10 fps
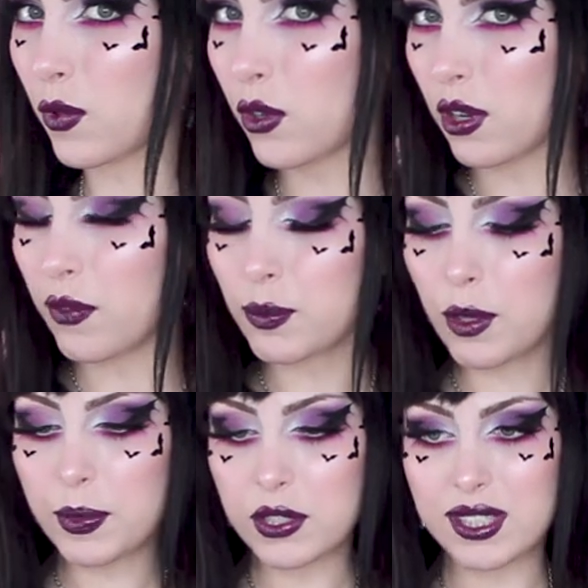more
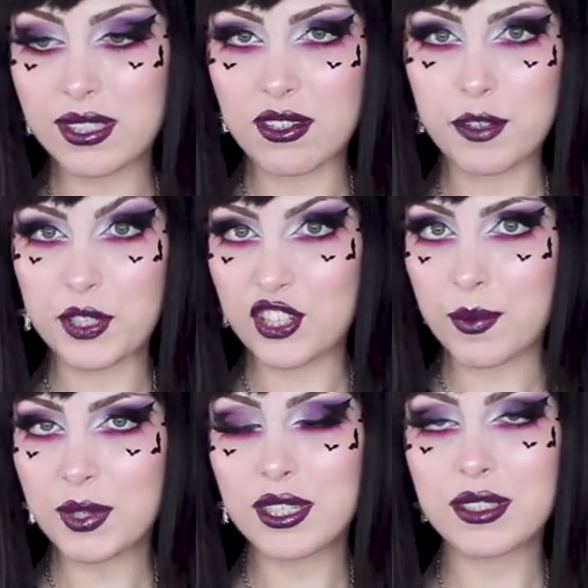comfortable because these are
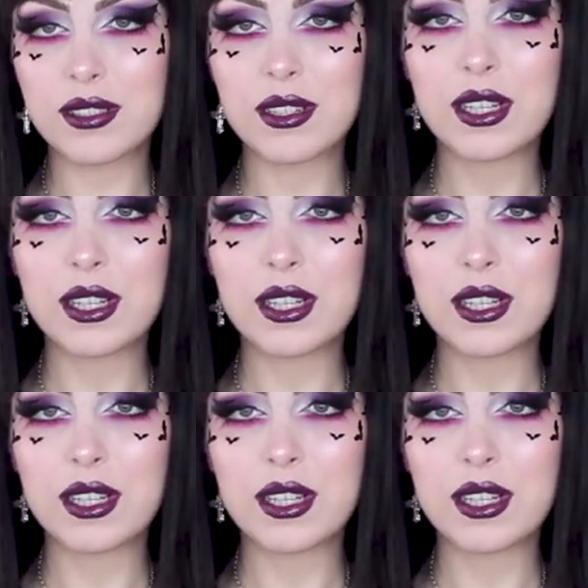pajamas.